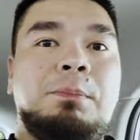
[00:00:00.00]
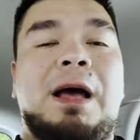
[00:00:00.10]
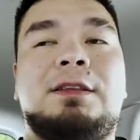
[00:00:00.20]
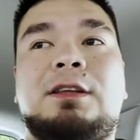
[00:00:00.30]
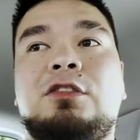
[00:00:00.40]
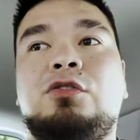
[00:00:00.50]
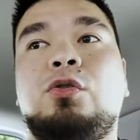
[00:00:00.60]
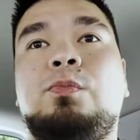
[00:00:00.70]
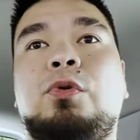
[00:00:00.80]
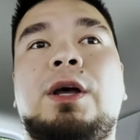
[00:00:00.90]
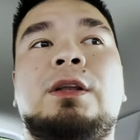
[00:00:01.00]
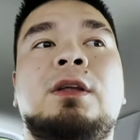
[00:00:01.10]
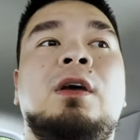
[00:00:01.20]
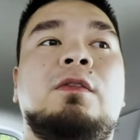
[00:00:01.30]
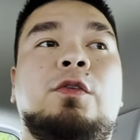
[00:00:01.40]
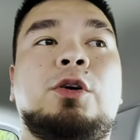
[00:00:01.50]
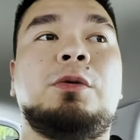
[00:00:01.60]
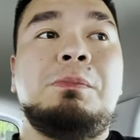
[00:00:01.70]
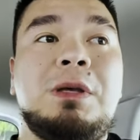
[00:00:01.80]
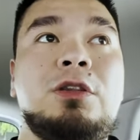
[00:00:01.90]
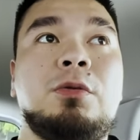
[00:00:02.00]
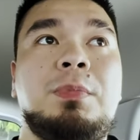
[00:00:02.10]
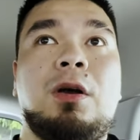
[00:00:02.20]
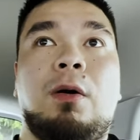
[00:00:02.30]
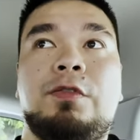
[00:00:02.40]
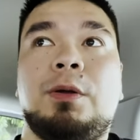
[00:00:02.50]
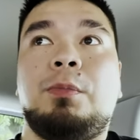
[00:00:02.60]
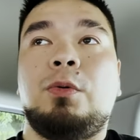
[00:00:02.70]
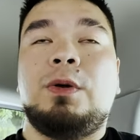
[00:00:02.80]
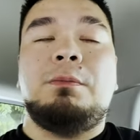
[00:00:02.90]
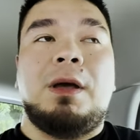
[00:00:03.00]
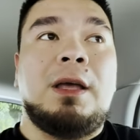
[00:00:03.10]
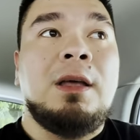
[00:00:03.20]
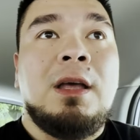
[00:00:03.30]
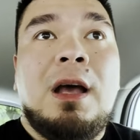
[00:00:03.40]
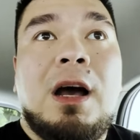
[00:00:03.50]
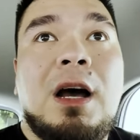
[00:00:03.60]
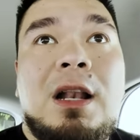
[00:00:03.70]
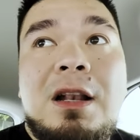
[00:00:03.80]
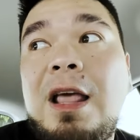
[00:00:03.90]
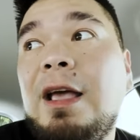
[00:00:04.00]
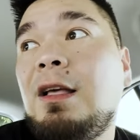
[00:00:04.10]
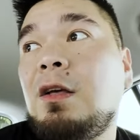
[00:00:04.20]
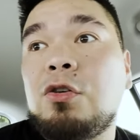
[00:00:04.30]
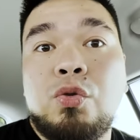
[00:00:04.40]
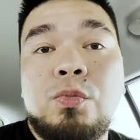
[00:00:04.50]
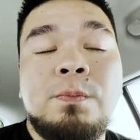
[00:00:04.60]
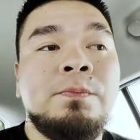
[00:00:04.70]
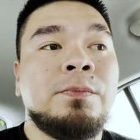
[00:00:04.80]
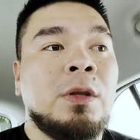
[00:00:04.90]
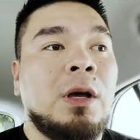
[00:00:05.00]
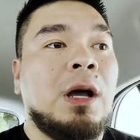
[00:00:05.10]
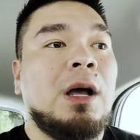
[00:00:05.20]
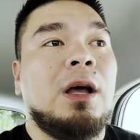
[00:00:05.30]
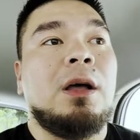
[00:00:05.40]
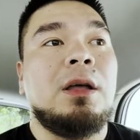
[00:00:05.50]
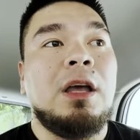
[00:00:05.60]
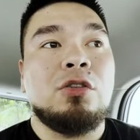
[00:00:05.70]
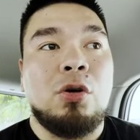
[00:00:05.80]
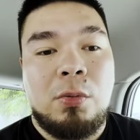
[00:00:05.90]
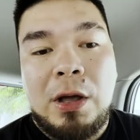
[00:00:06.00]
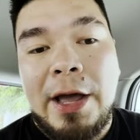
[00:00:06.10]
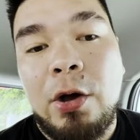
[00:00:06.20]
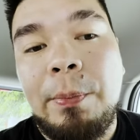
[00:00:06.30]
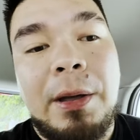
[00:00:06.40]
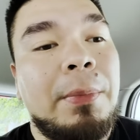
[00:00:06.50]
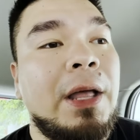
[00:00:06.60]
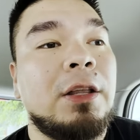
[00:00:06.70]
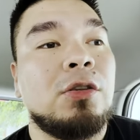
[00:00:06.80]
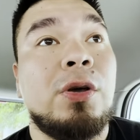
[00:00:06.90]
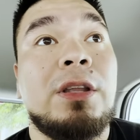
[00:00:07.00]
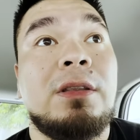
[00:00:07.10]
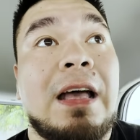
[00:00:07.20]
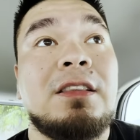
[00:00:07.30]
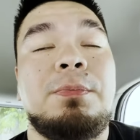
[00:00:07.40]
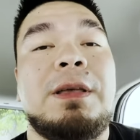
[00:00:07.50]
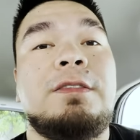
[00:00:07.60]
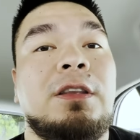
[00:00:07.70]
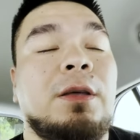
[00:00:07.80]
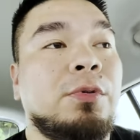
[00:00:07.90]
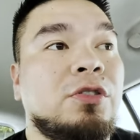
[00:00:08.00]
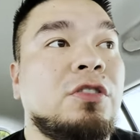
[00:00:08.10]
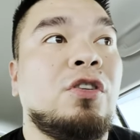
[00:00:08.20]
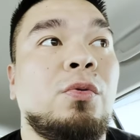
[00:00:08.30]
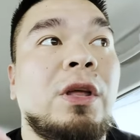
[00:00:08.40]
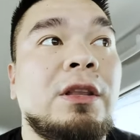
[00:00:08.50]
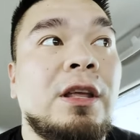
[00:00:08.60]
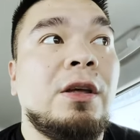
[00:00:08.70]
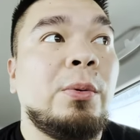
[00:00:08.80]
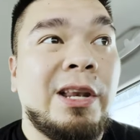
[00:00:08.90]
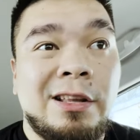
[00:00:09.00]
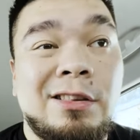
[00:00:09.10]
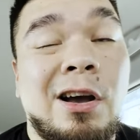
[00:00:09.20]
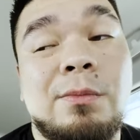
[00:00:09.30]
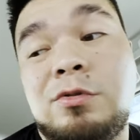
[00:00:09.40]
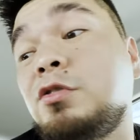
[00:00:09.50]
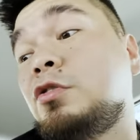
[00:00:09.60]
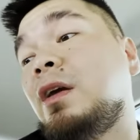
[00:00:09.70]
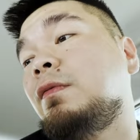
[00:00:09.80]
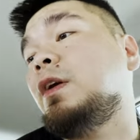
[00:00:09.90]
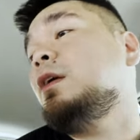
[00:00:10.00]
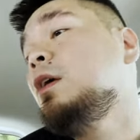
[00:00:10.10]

pa atras yung upuan for me to be comfortable with my leg room. Ito, kaya ko payabante to, and that's my sitting position when it comes to driving.